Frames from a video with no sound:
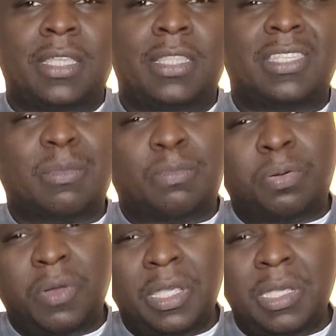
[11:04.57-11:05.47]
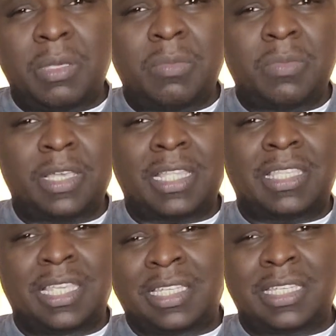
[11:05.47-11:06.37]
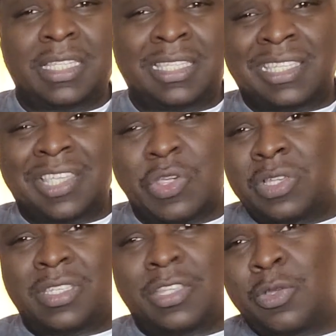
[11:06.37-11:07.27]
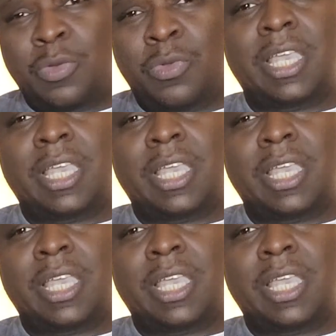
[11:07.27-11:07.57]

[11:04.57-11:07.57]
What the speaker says: the Supreme Edition Series 2,